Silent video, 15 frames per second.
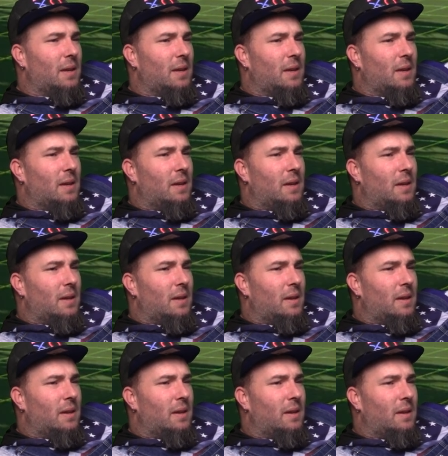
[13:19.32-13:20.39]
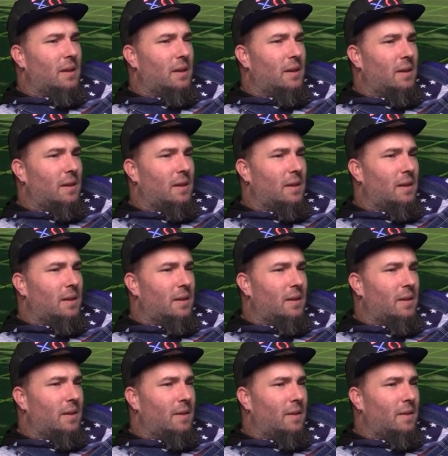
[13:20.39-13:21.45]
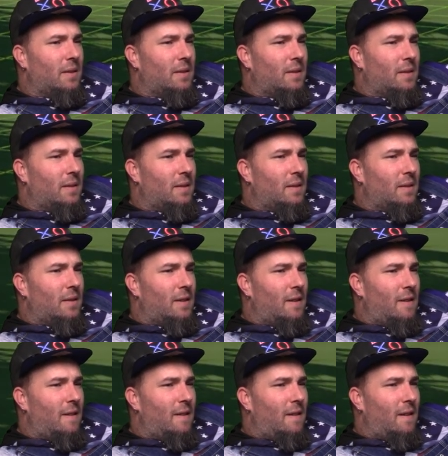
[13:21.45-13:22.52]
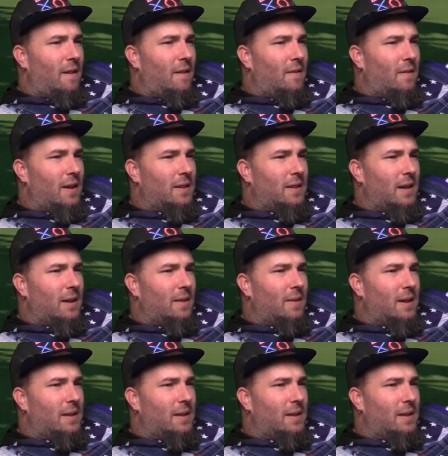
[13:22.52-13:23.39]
(silence)